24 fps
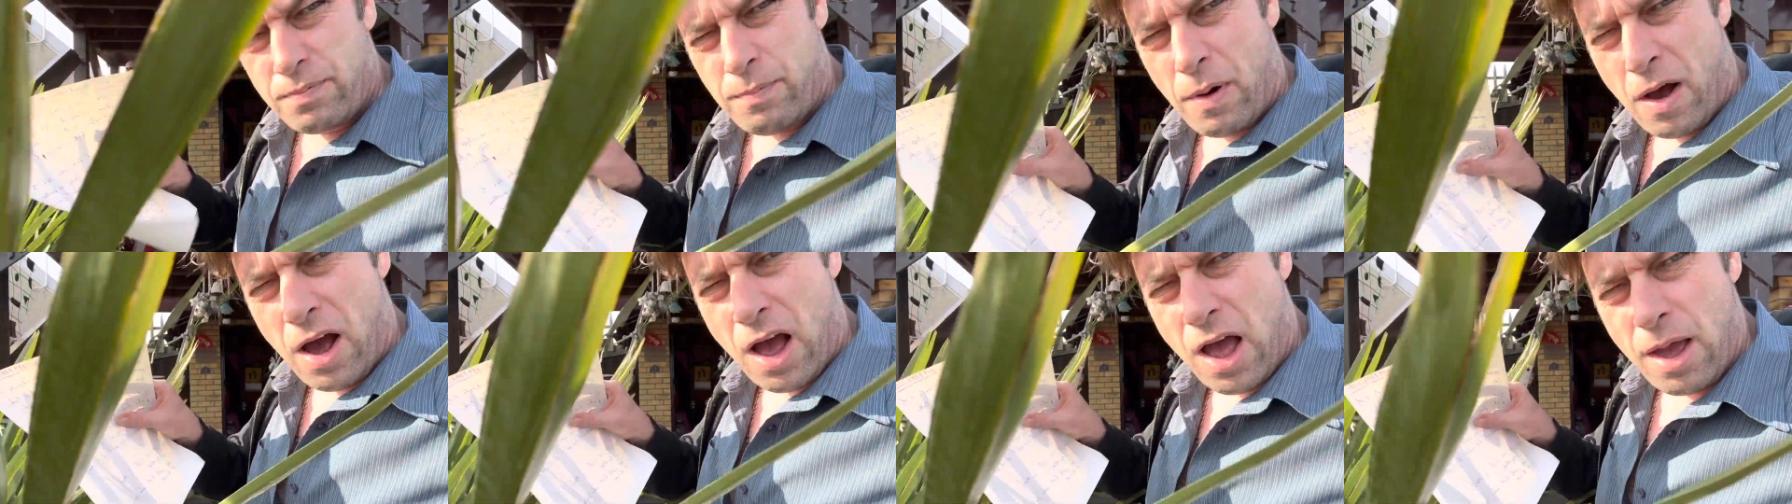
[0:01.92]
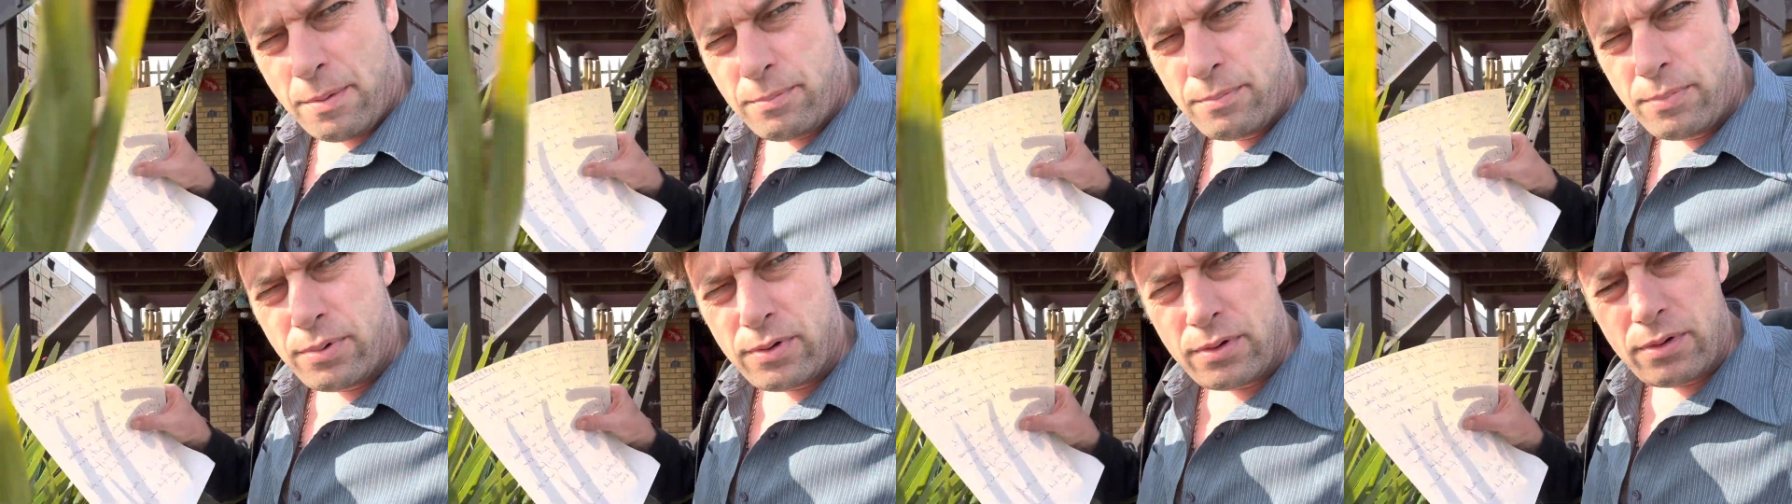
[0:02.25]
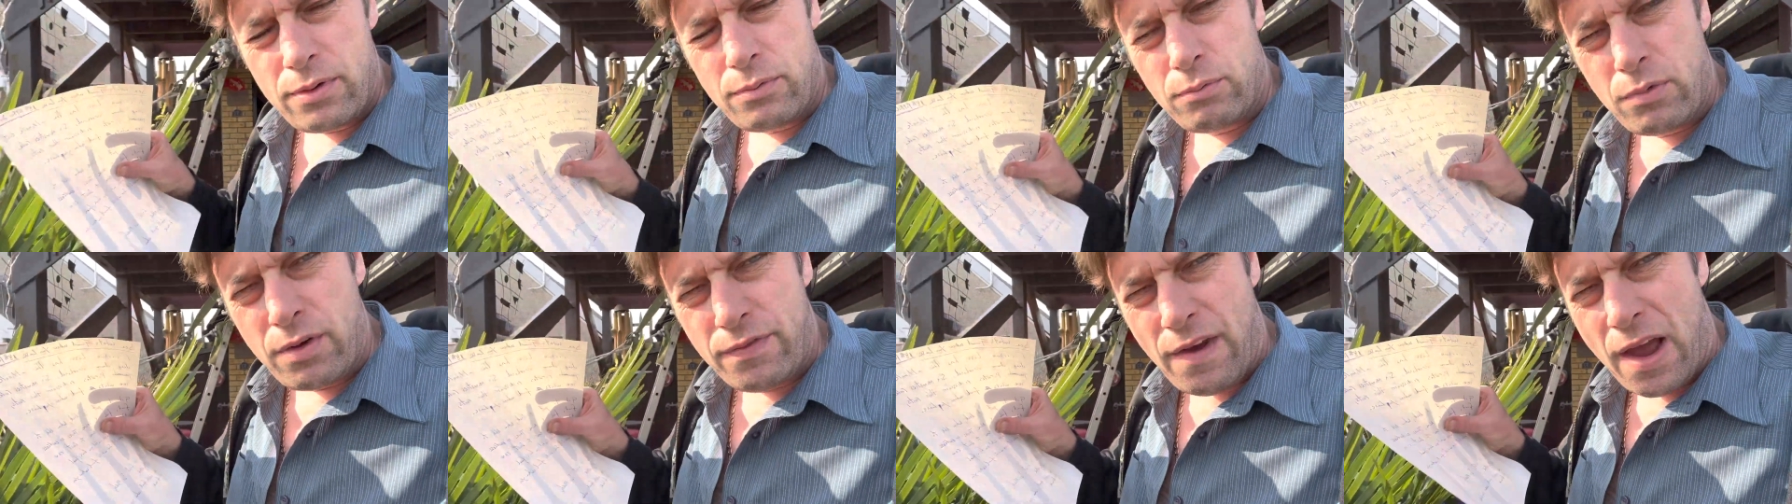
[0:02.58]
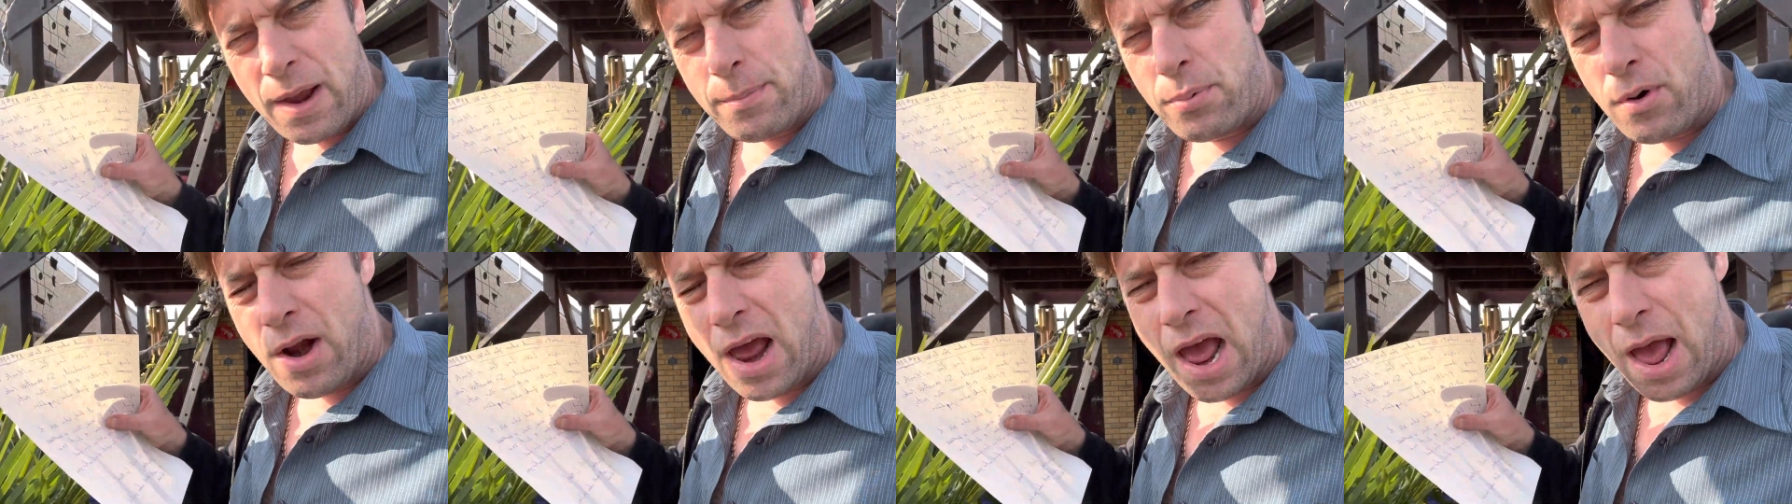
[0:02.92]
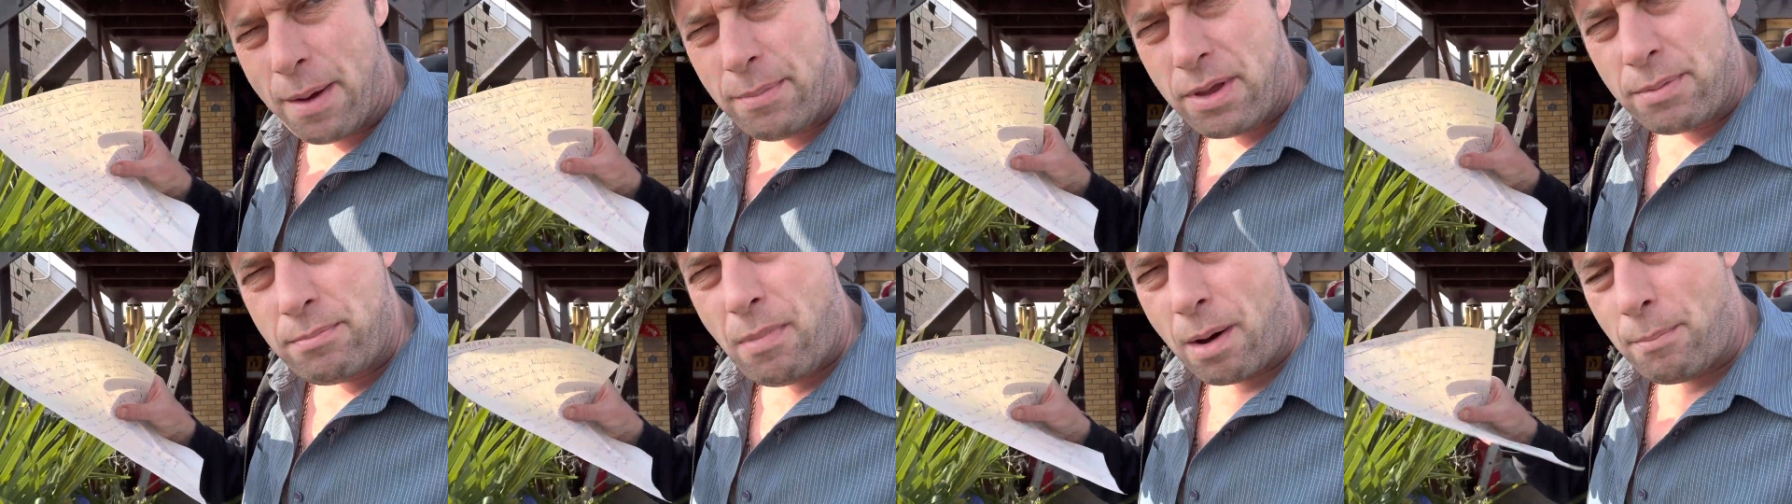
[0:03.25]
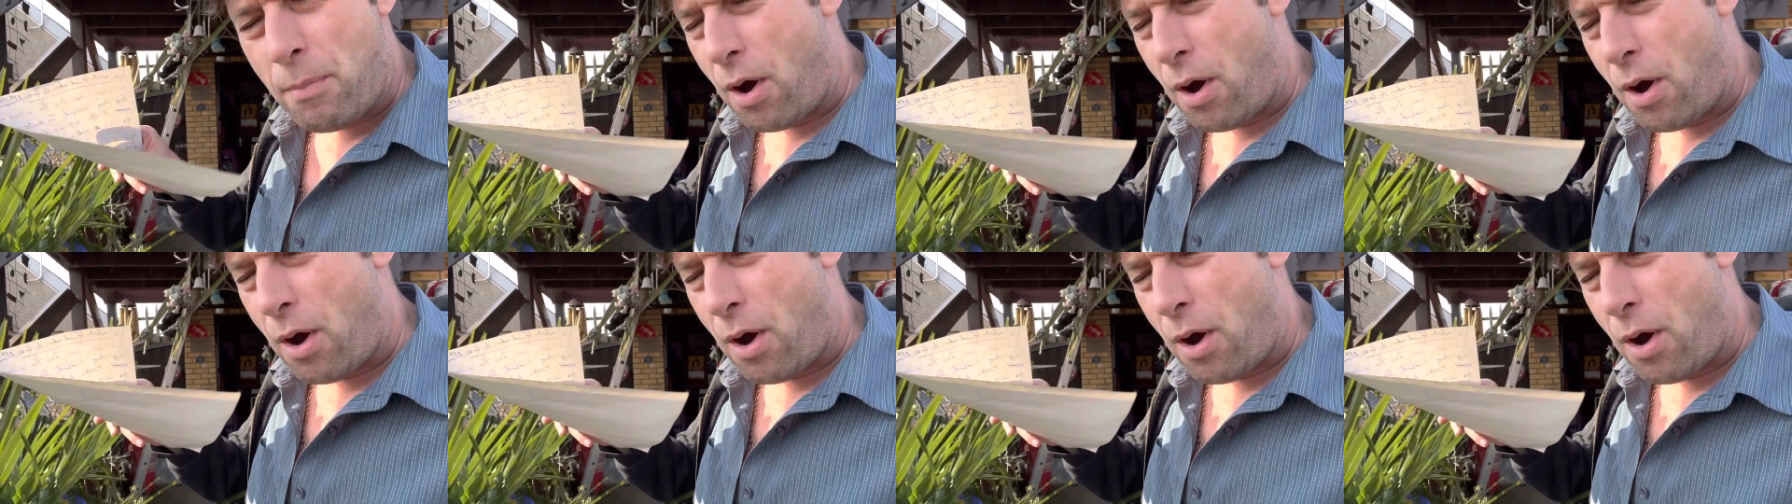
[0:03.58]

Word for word: poem with Abraham in my